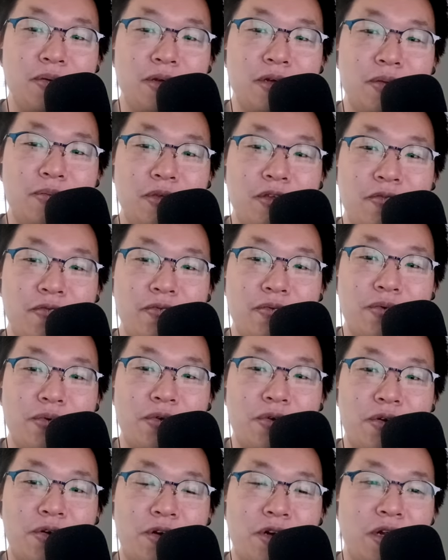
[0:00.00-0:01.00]
Uh,
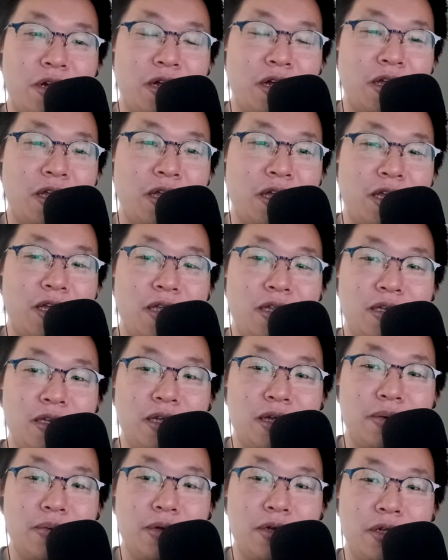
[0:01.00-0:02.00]
before I end,
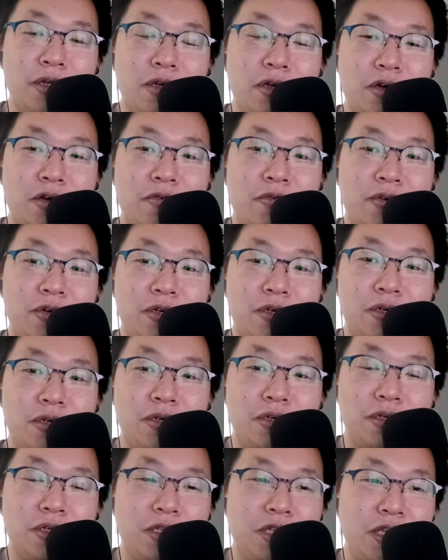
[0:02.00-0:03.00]
I'm gonna cover
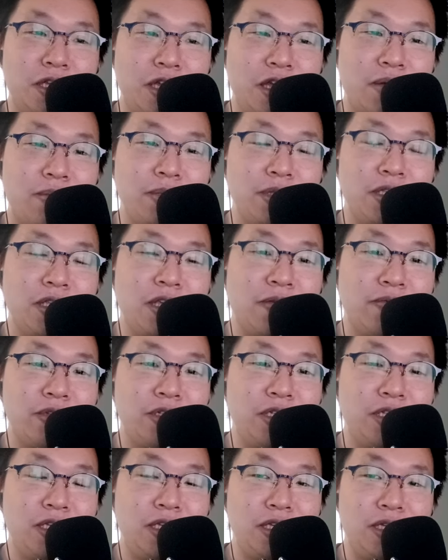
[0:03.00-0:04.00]
uh, the
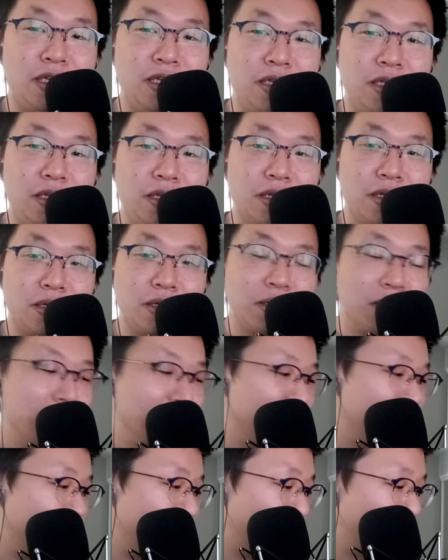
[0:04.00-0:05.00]
M17
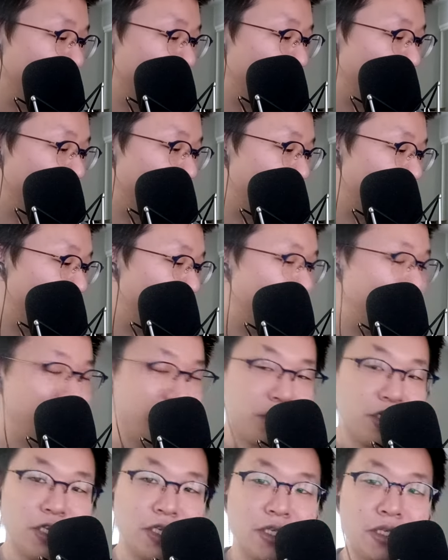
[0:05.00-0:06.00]
custom firmware
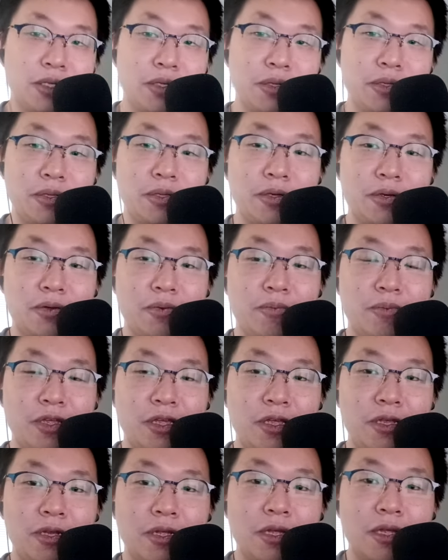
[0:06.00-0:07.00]
just a little
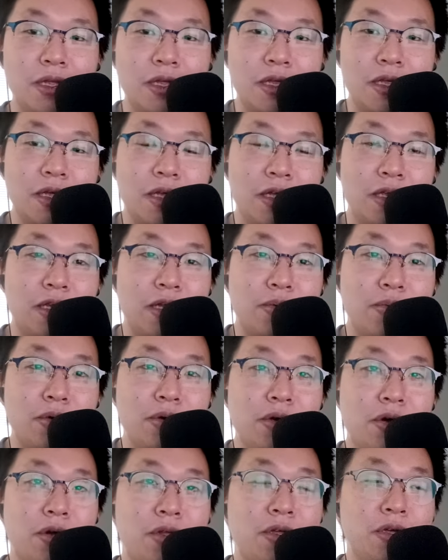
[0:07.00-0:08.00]
bit, and then we'll
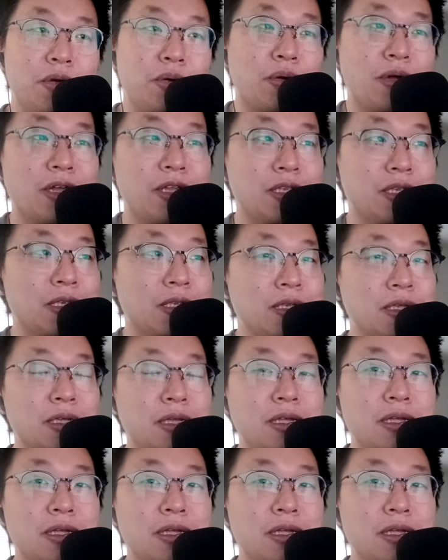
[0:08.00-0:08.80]
call it quits.